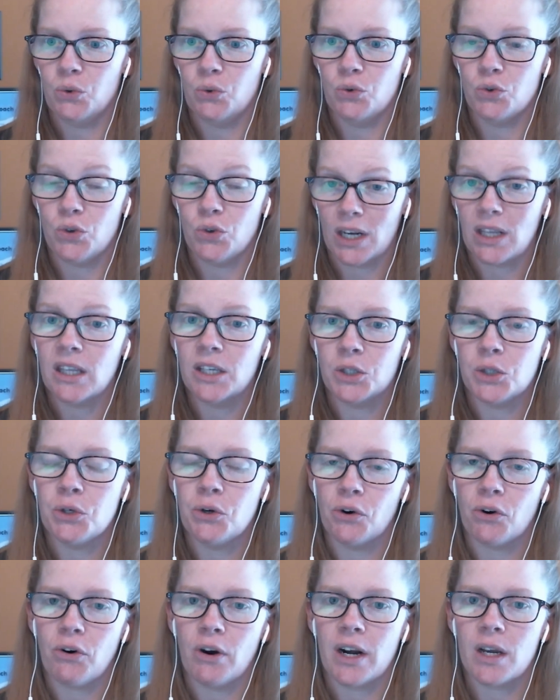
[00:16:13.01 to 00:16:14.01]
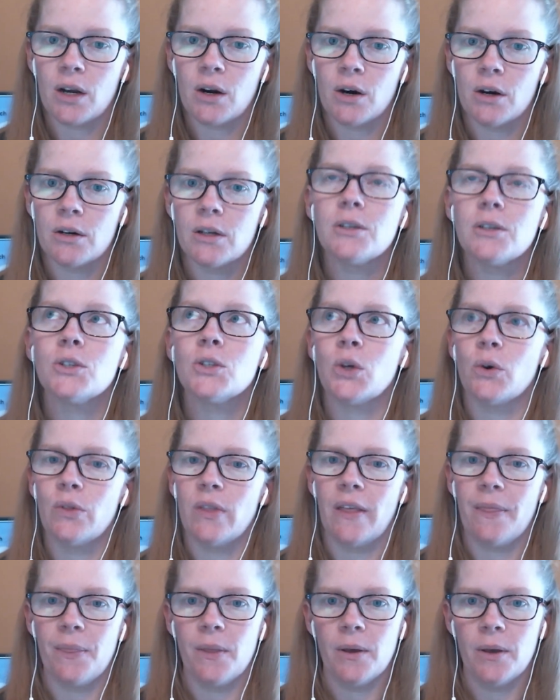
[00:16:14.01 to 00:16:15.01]
directly to your credit card so
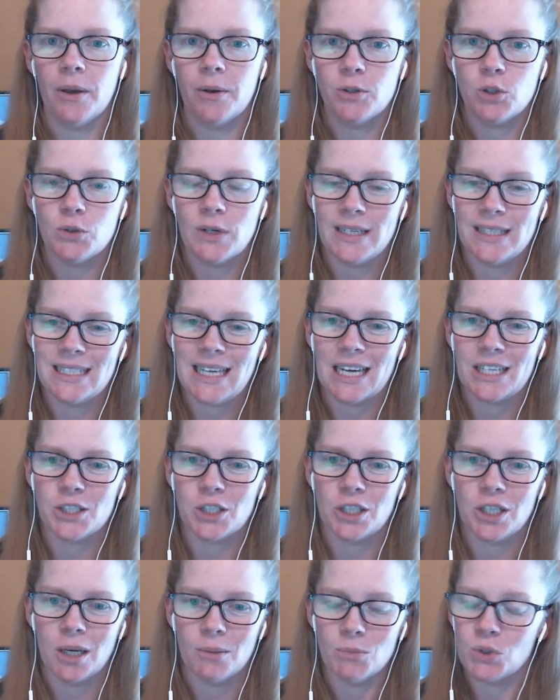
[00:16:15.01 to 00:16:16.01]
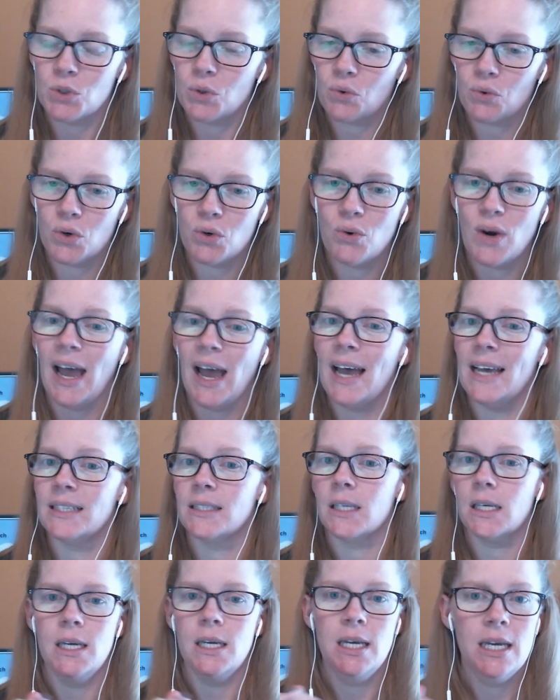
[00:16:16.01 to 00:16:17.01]
that the transaction comes through as